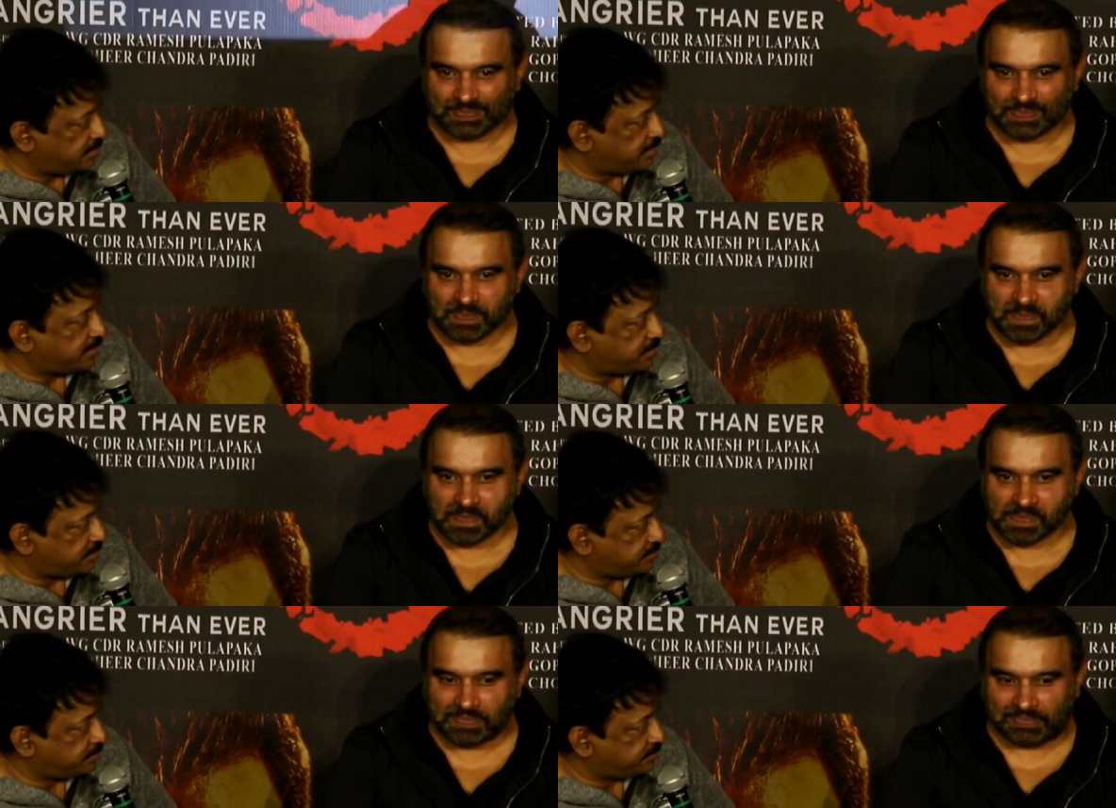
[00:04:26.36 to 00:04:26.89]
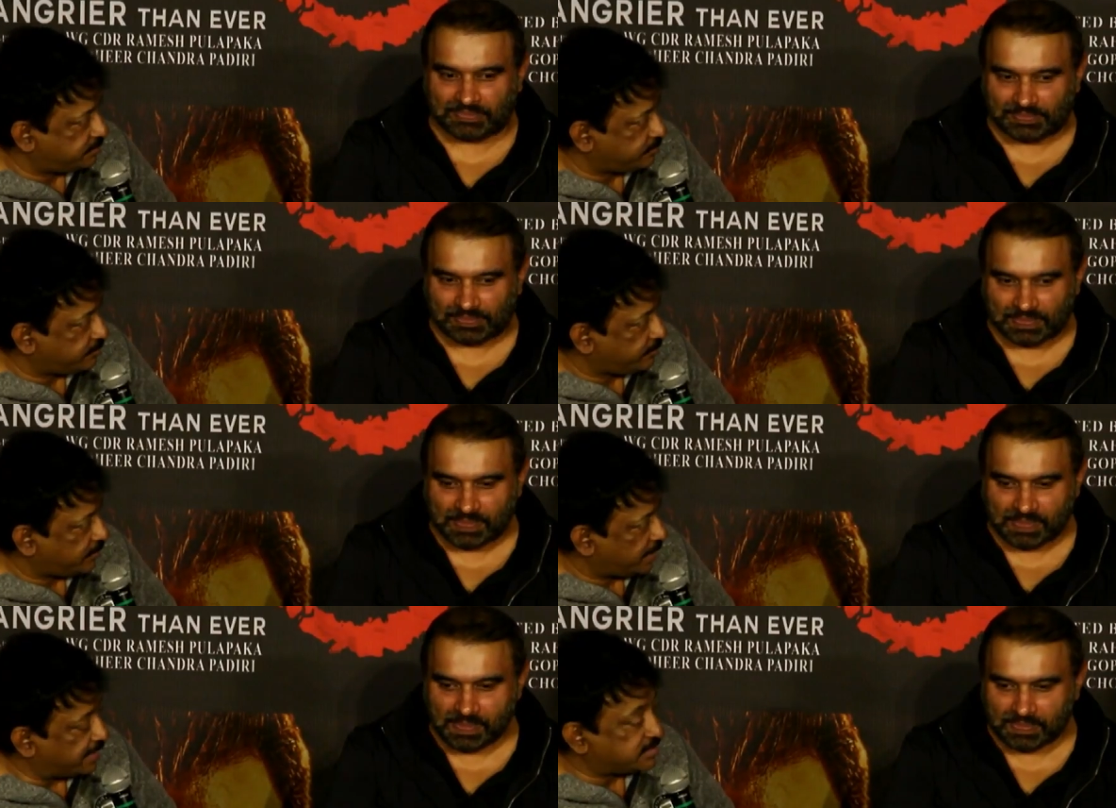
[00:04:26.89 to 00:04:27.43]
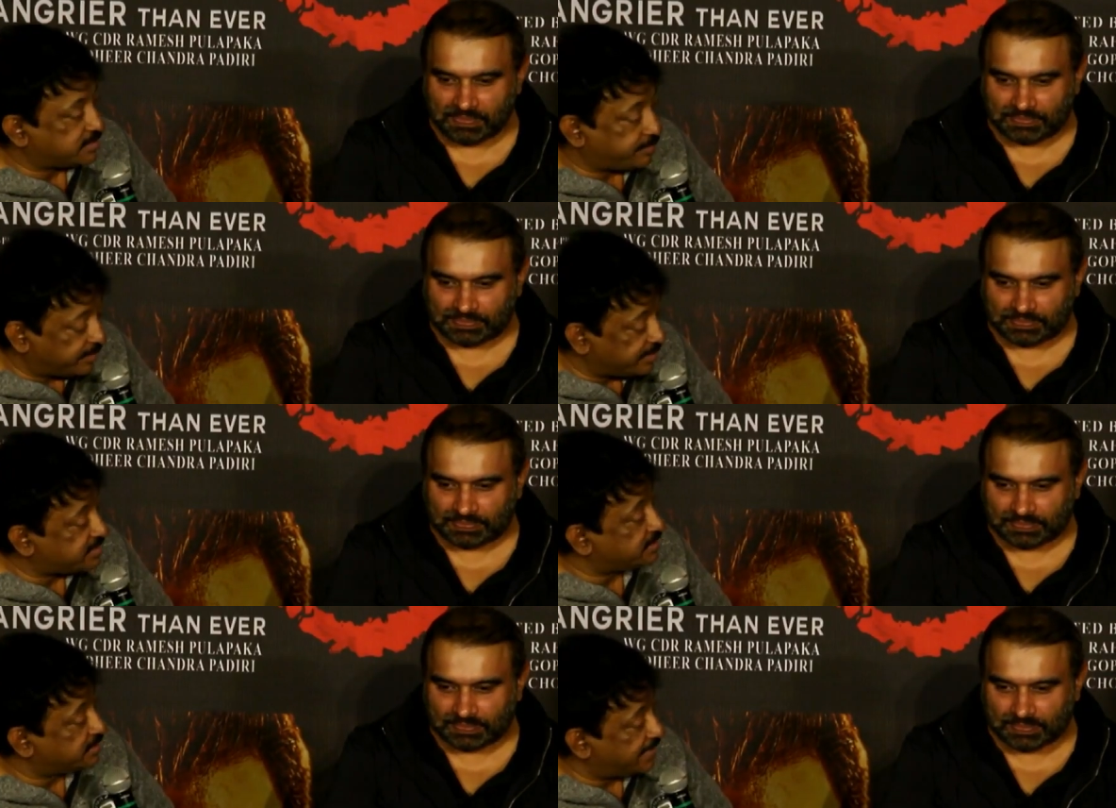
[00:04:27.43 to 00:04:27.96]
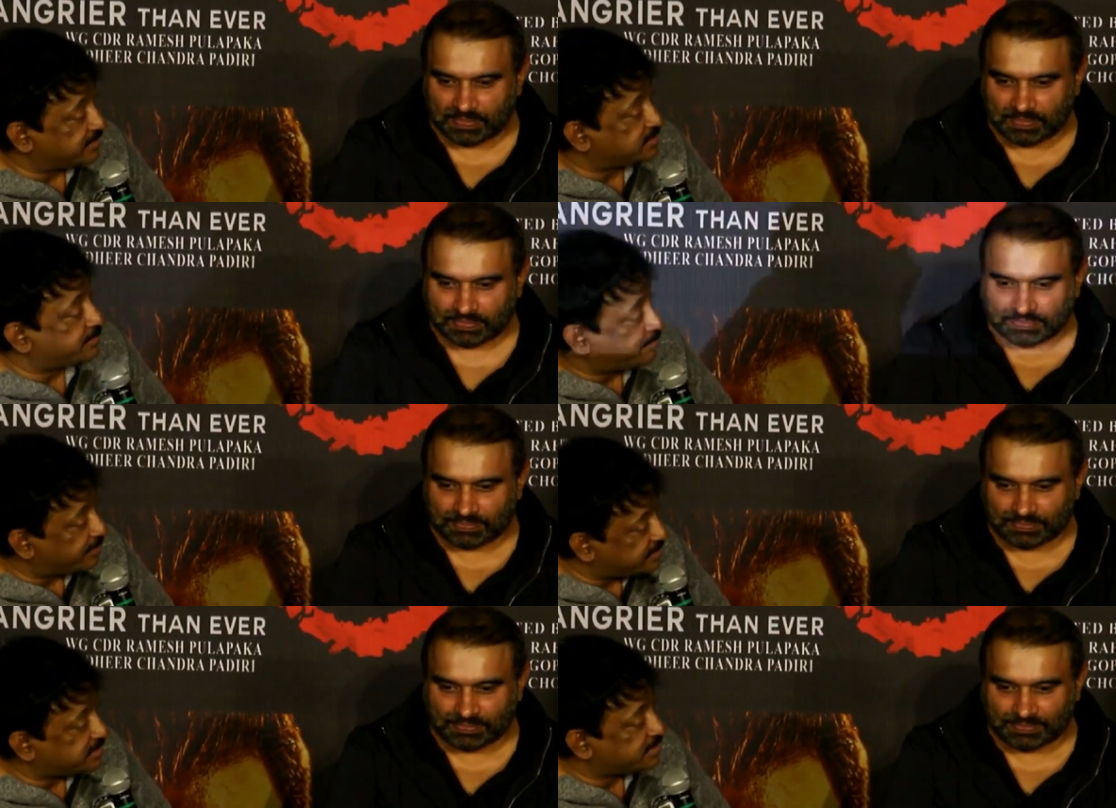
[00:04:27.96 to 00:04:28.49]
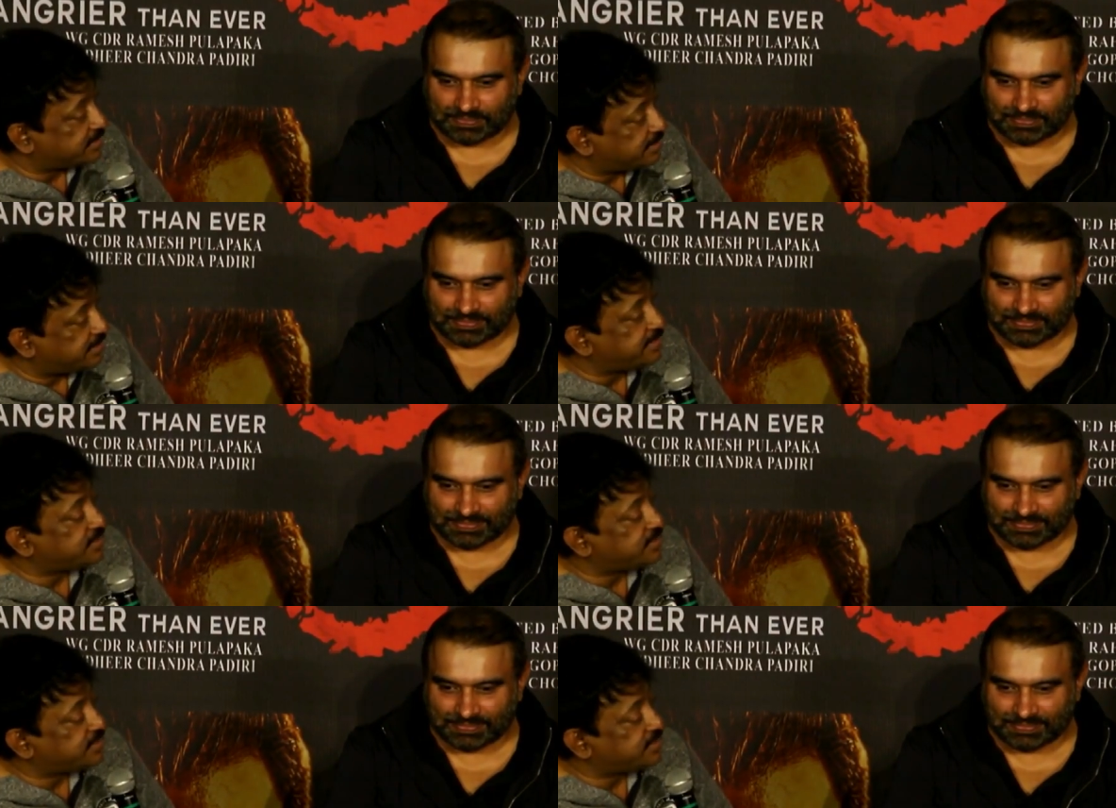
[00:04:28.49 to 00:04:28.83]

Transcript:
Speaker 1: in that, as a person, sure as a person,